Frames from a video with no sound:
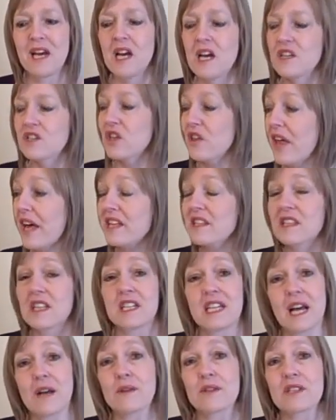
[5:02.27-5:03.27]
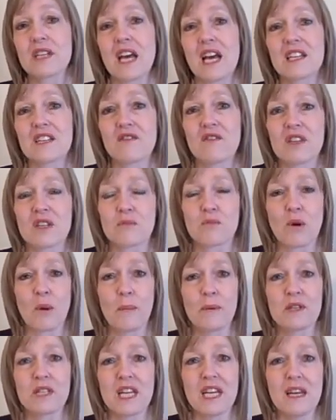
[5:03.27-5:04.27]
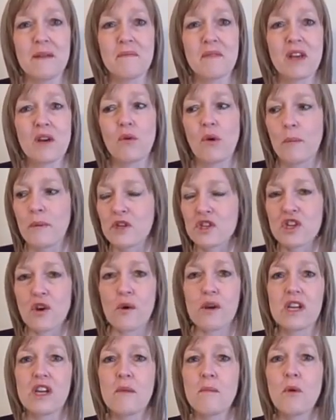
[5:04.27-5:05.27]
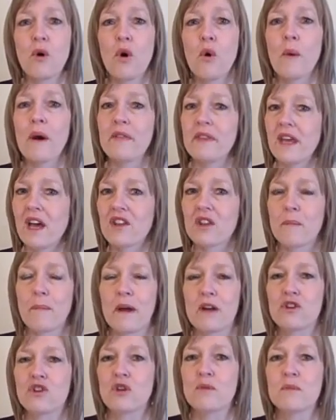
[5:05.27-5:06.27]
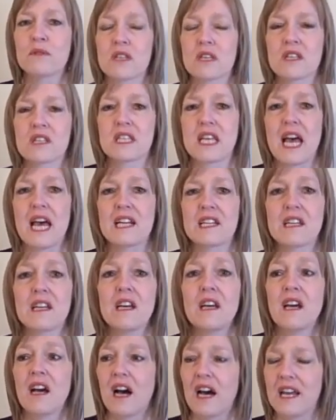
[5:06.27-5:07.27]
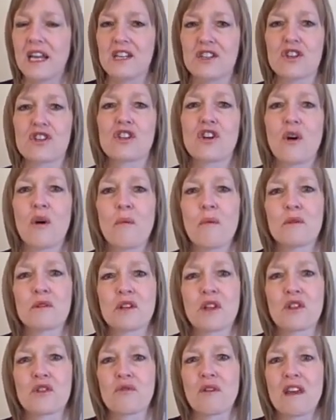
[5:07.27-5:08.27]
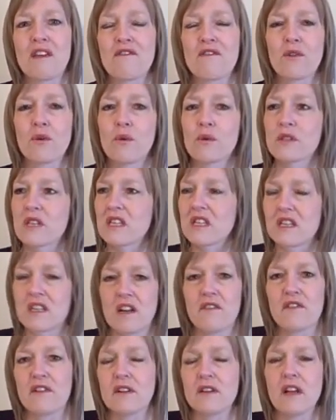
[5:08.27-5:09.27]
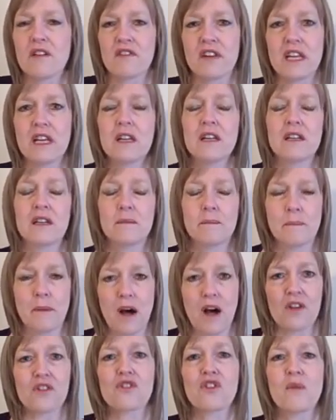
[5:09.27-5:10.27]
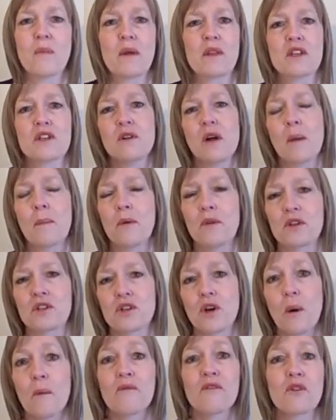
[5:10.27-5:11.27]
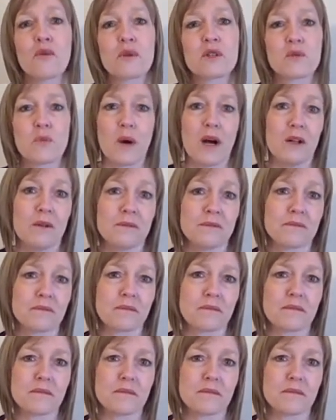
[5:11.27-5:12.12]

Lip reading: So that's the downstairs of this property. We'll be showing you more when the other bedrooms are set, and it does go up onto three floors. There's a lovely bathroom up on the top floor as well.